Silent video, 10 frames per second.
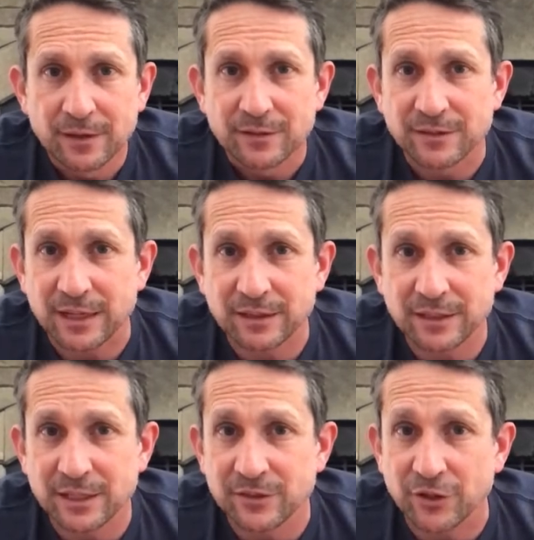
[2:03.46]

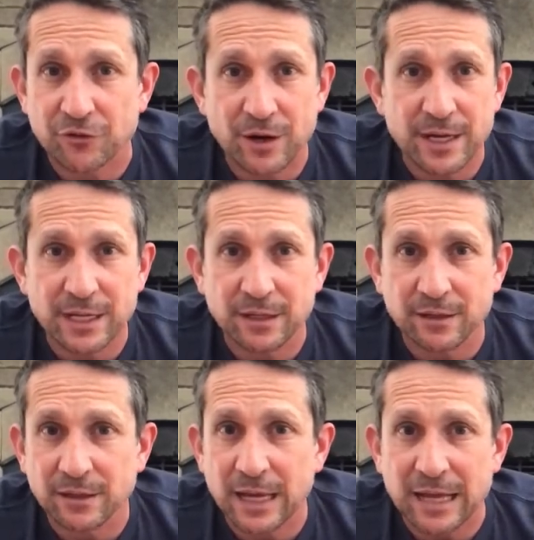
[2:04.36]
Secondly, is it training
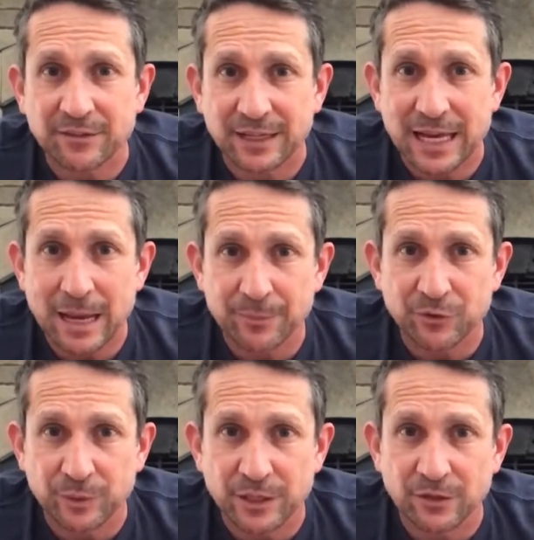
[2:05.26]
as a
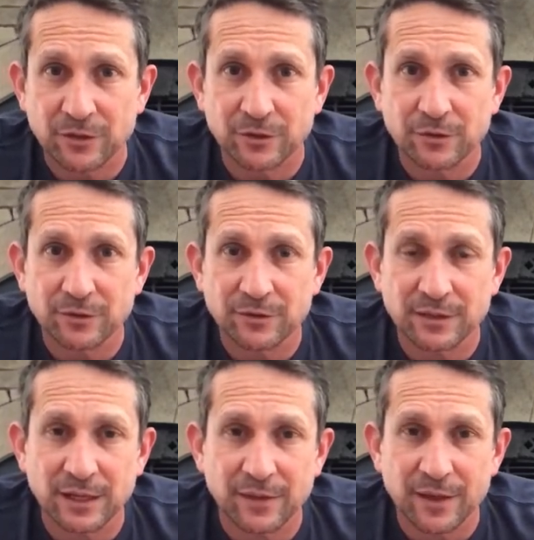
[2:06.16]
campus we can do
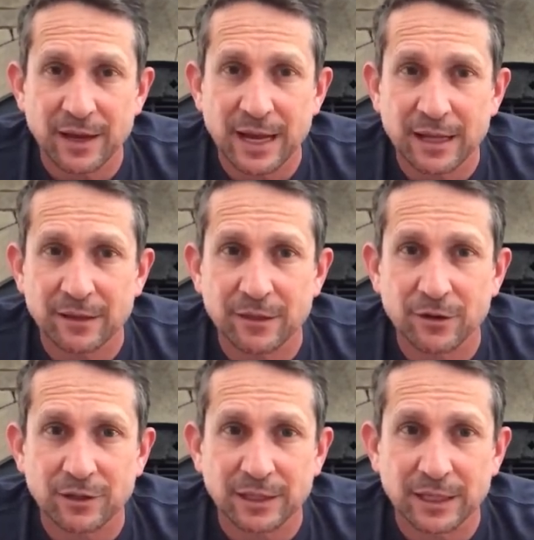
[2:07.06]
together. And
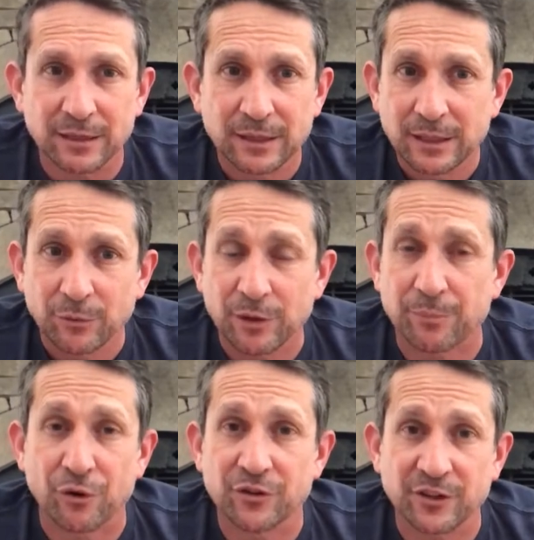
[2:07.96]
thirdly, what are
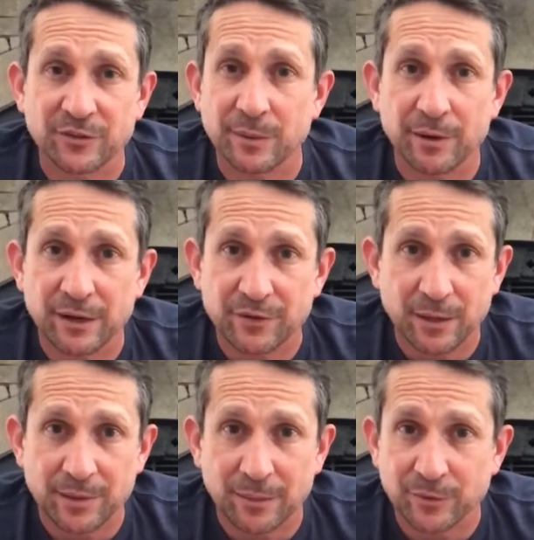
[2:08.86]
projects we might have
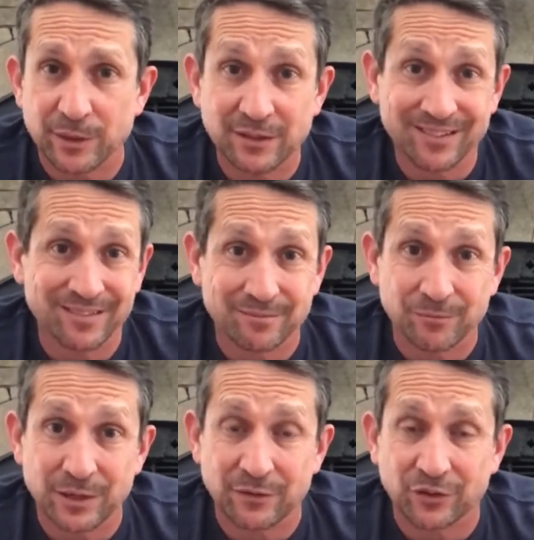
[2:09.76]
coming up that
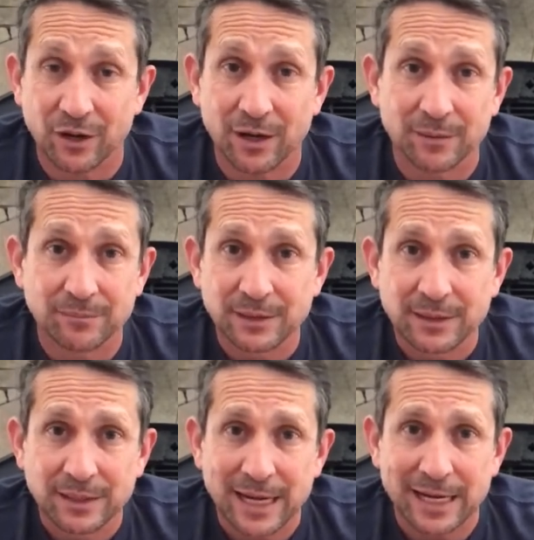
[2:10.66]
we have time,
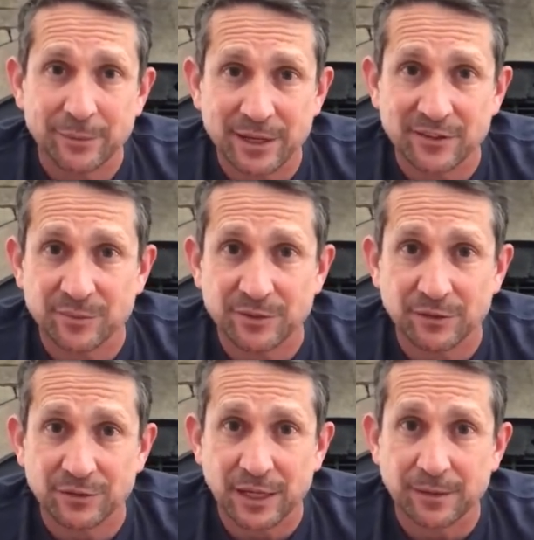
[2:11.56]
how do we get some
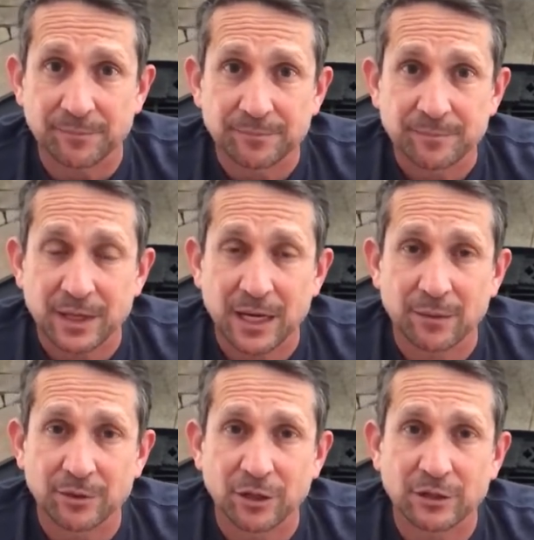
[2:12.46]
stuff done
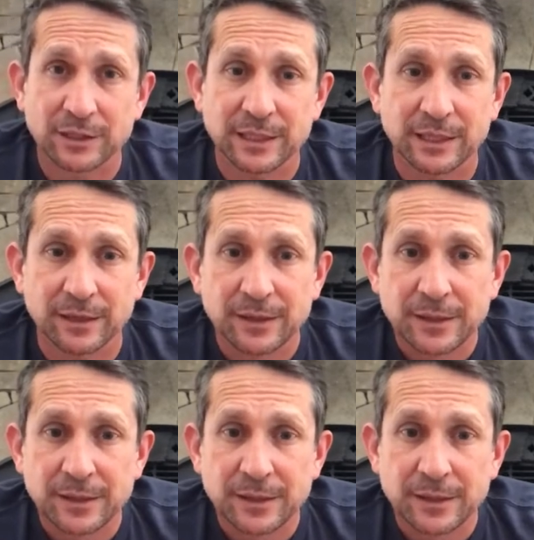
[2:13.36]
locally here.